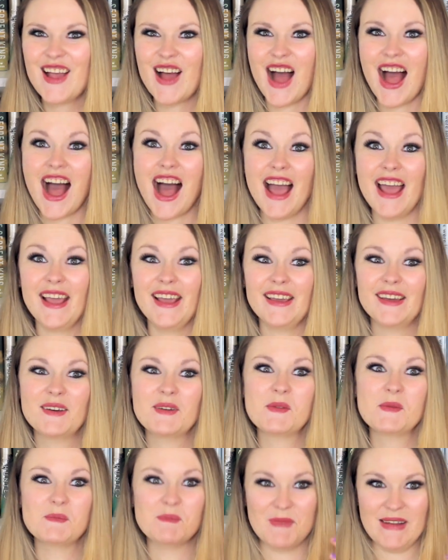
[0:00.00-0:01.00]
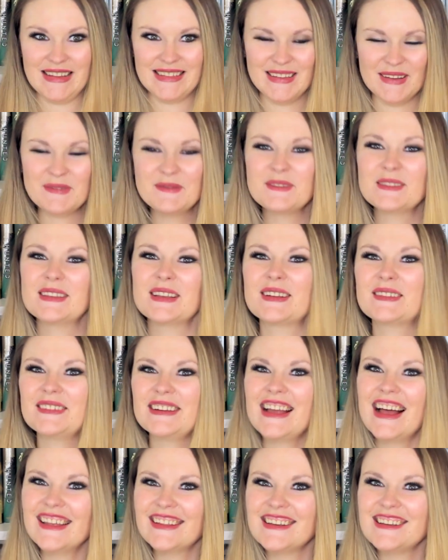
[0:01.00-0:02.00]
I myself was on a
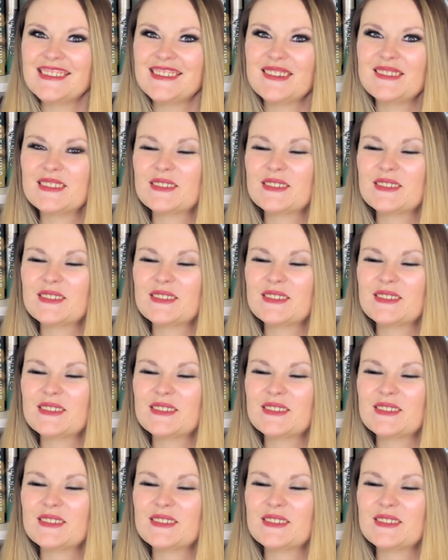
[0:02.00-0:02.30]
reality show,